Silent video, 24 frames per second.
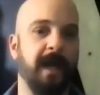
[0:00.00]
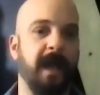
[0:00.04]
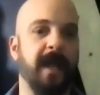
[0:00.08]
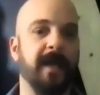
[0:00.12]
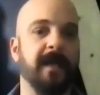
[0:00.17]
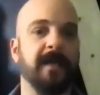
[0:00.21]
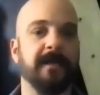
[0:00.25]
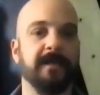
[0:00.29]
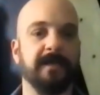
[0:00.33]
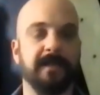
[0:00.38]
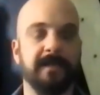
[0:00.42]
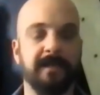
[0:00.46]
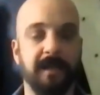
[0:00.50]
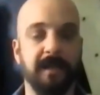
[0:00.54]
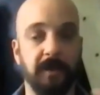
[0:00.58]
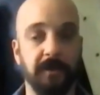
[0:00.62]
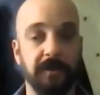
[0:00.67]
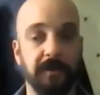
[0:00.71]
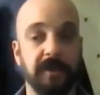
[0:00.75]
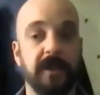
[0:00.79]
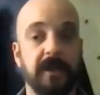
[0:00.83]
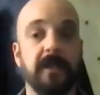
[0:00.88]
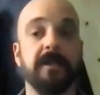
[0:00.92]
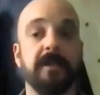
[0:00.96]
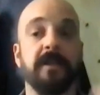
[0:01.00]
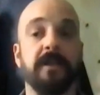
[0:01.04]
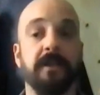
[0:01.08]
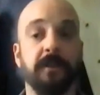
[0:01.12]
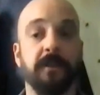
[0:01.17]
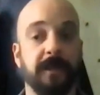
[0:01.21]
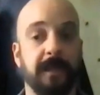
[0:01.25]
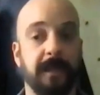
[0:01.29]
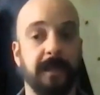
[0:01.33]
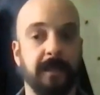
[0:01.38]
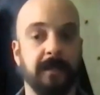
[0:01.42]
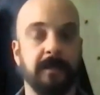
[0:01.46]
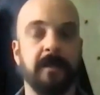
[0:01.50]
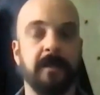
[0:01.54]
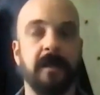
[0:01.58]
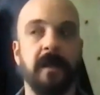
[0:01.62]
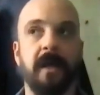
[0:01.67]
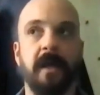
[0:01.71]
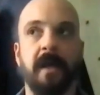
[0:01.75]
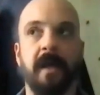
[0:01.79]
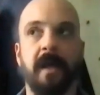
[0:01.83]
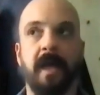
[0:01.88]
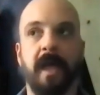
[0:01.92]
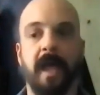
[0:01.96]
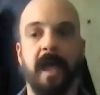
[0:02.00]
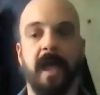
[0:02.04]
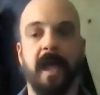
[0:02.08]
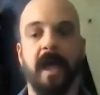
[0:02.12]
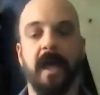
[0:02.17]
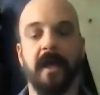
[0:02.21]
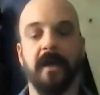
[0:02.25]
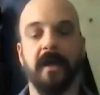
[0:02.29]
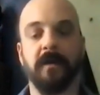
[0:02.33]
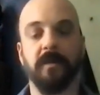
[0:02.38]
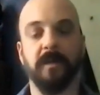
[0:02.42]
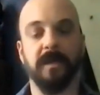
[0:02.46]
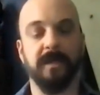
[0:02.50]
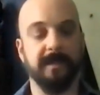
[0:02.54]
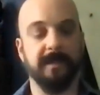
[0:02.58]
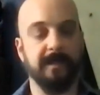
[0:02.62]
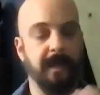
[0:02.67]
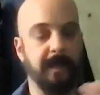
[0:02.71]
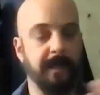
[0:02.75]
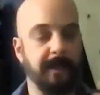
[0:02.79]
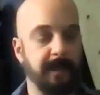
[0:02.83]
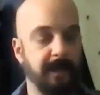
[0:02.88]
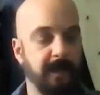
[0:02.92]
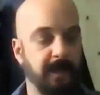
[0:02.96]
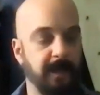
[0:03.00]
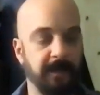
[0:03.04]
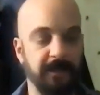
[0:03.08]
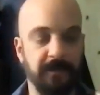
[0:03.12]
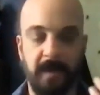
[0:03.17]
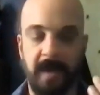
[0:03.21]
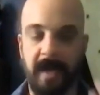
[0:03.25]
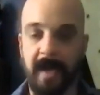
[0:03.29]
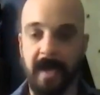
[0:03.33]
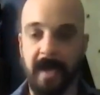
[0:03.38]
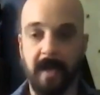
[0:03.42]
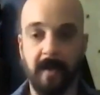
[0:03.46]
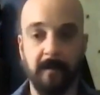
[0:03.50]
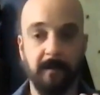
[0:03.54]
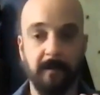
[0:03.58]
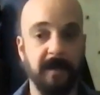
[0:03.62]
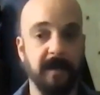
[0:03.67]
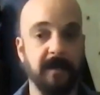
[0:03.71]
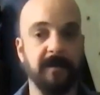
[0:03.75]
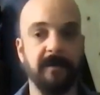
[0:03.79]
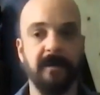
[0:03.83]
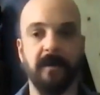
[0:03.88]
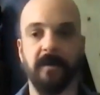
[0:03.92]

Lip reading: And so she tuned in and was like, here's what happened.